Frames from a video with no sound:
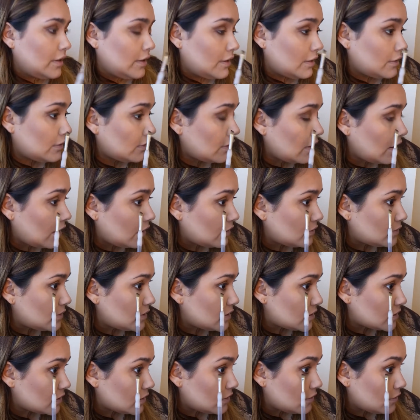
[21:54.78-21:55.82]
And I'm
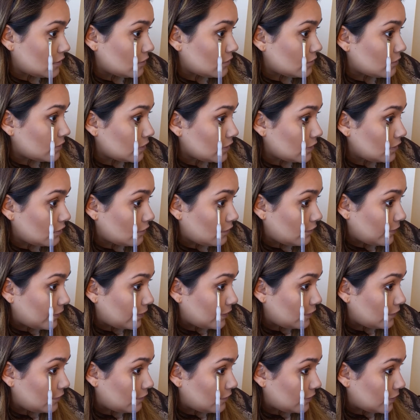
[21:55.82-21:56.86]
just gonna really
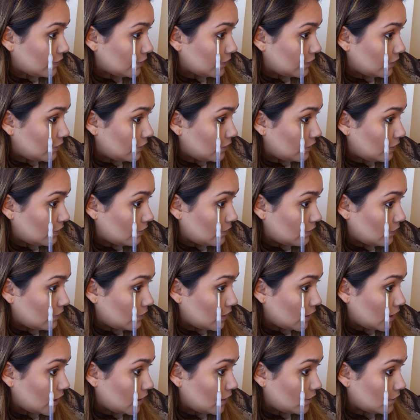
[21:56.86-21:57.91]
define the very
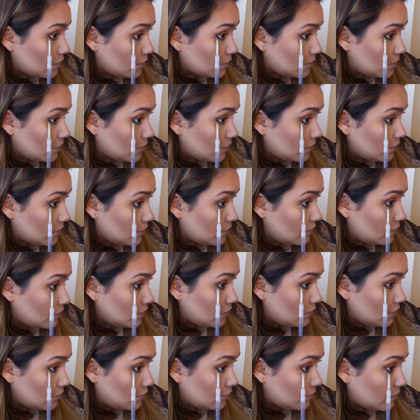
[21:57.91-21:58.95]
outer part
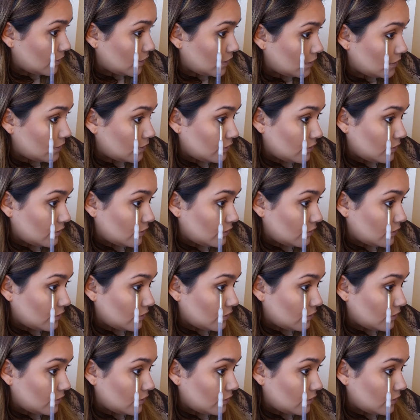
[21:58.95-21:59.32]
of my